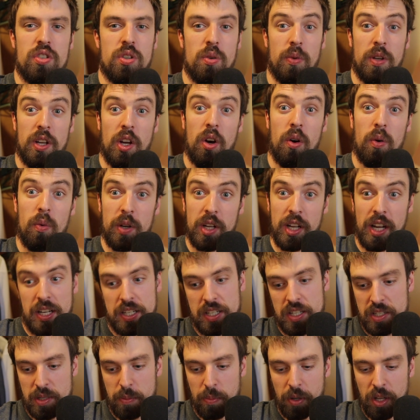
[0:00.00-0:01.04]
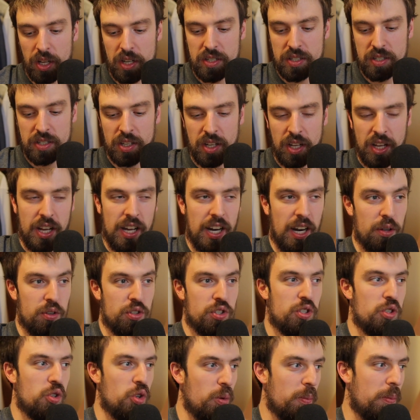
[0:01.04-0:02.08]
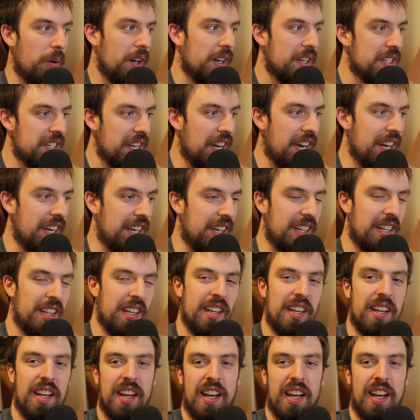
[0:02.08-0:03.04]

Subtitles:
So we got Disney Plus, and I was super excited.